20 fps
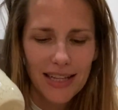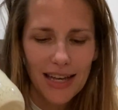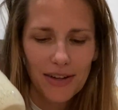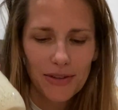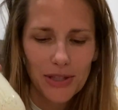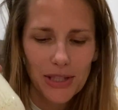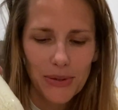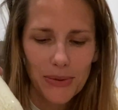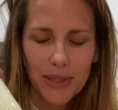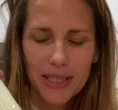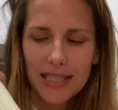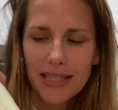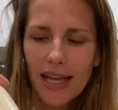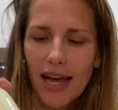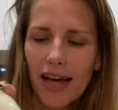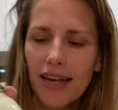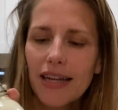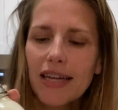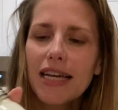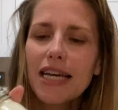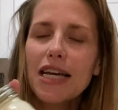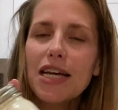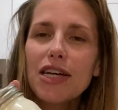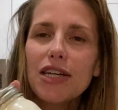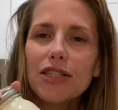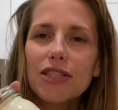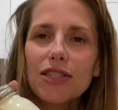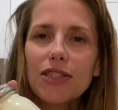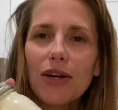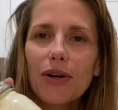How cute is that?
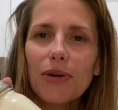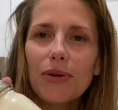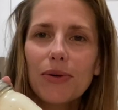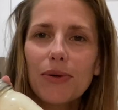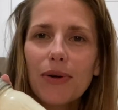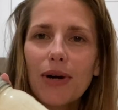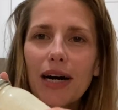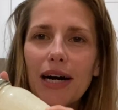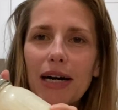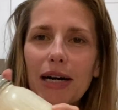So